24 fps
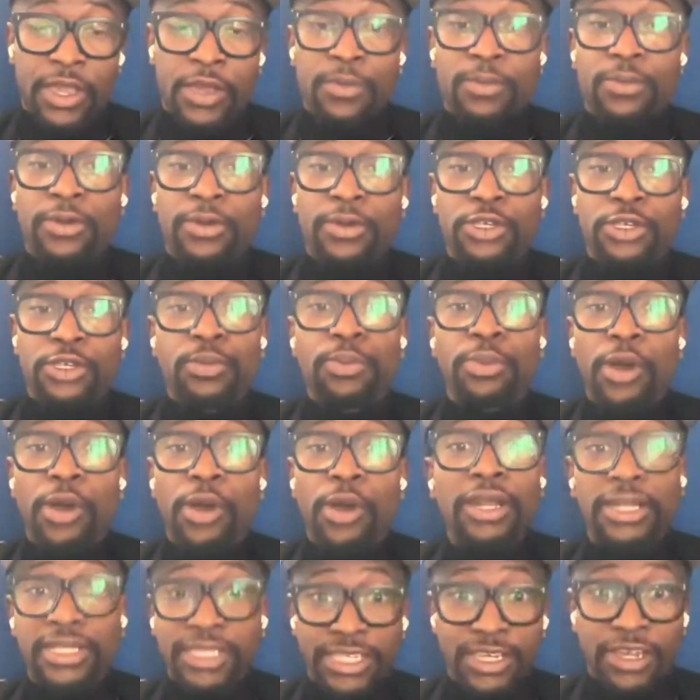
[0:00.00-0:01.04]
But you
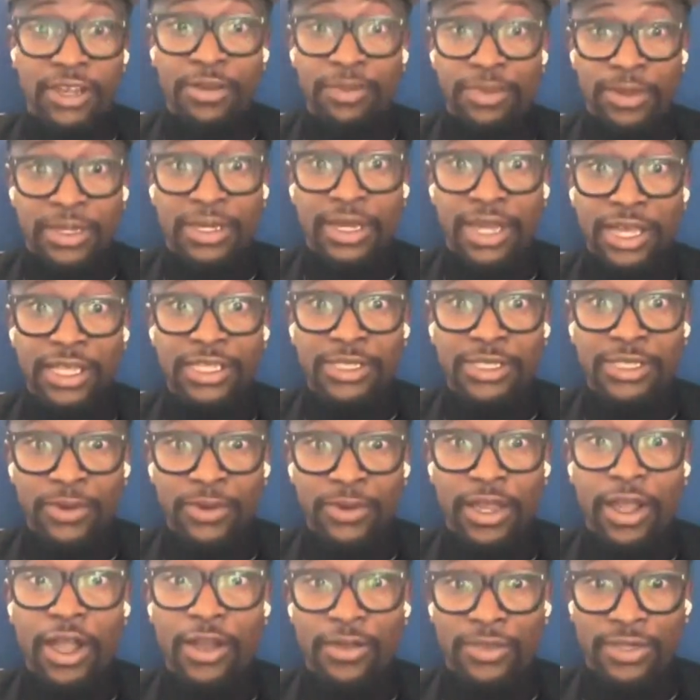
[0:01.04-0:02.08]
brought us here because
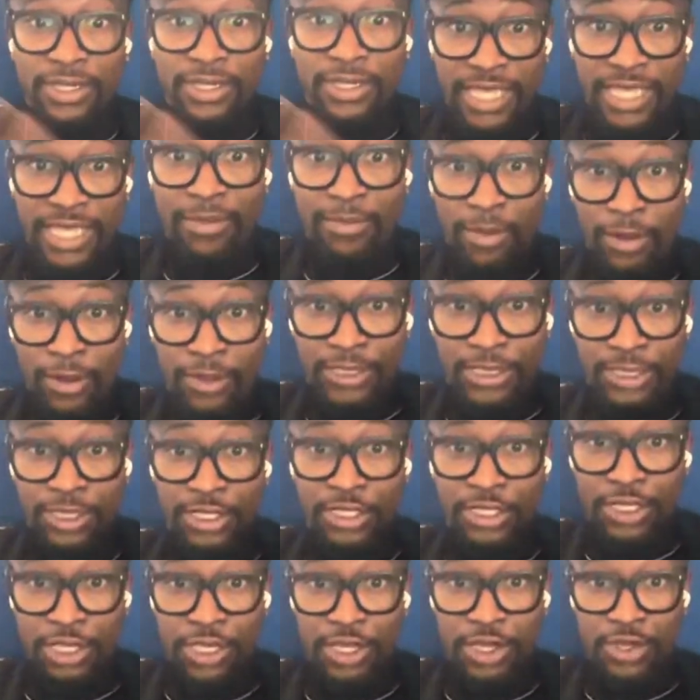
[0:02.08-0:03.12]
we are the same person
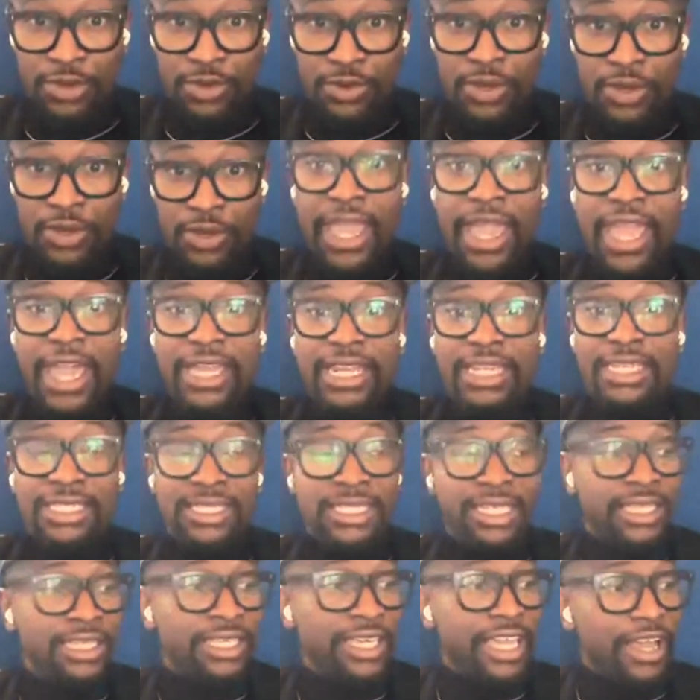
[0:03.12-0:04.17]
to you. And it's
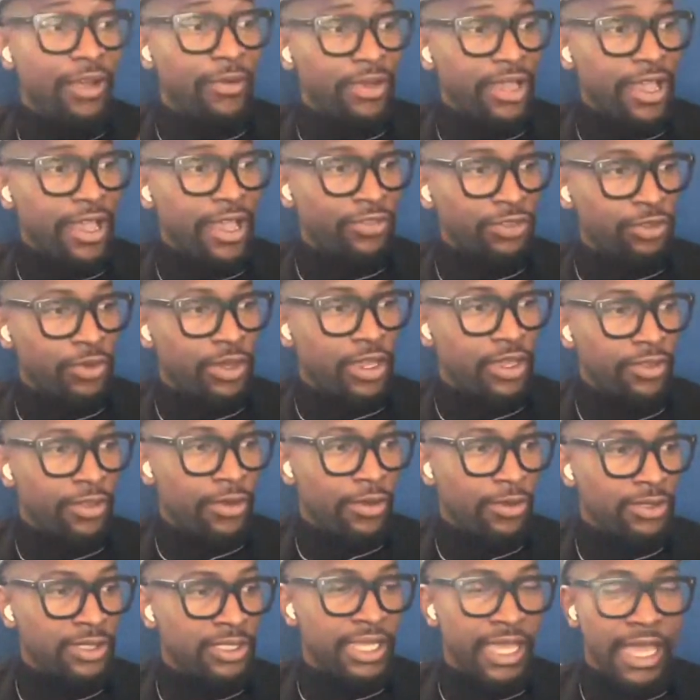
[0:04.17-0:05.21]
like, yeah, we have three of
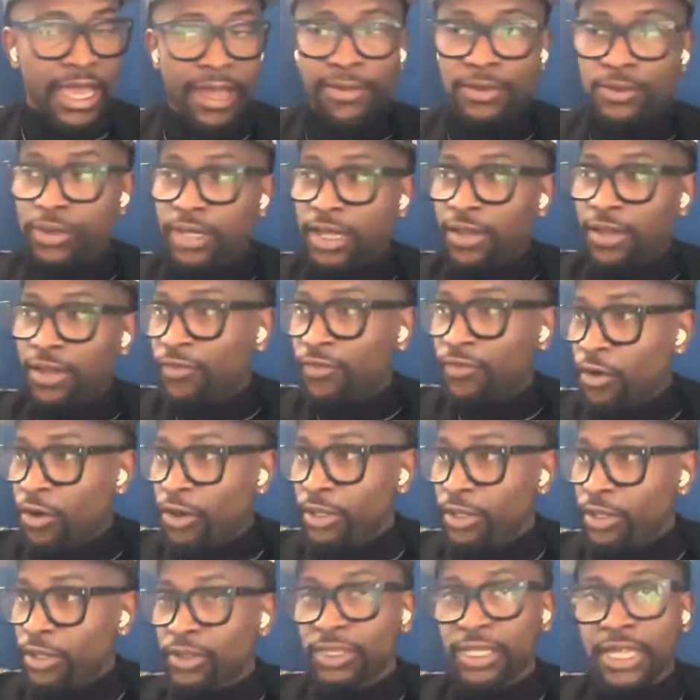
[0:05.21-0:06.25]
those times, we have four of
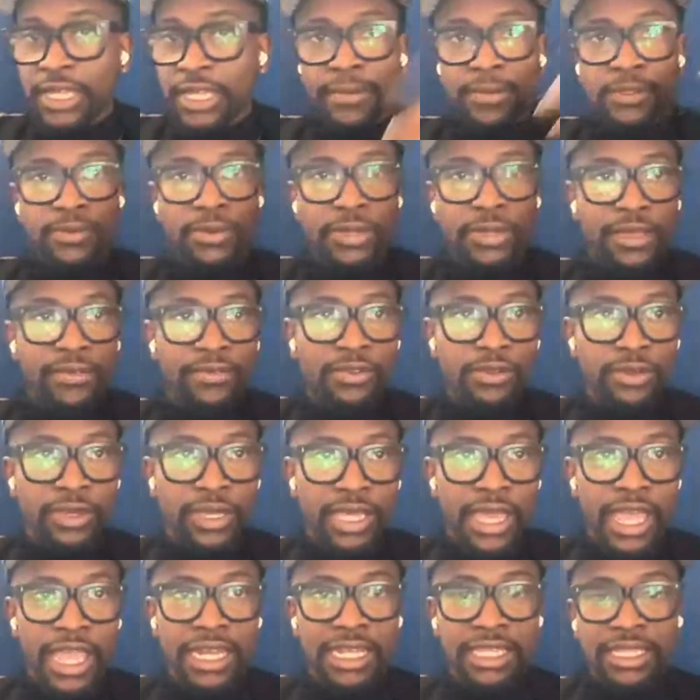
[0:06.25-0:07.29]
those times, we have three,
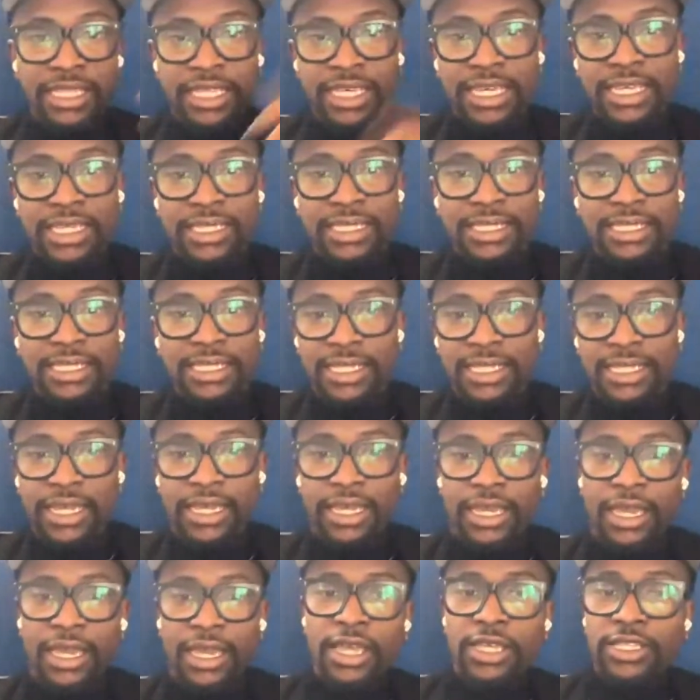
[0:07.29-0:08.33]
eight of these. It's like
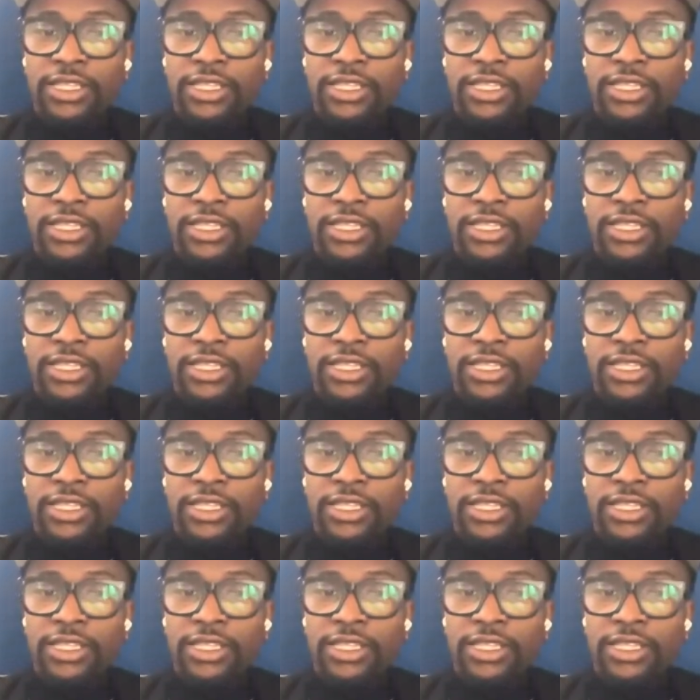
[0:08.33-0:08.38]
it's